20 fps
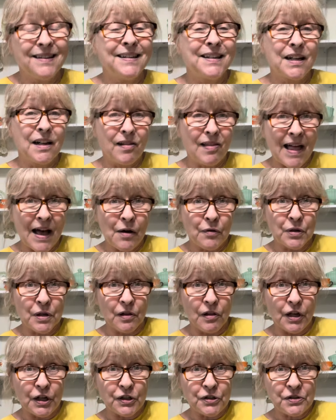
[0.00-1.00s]
Clown
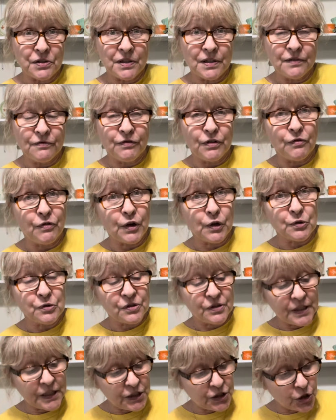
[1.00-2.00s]
alert for those
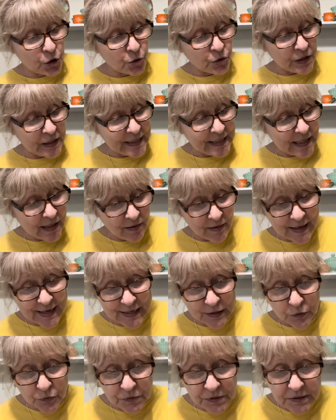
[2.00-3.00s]
that don't like
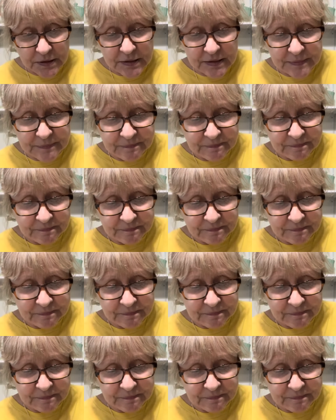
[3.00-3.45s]
clowns.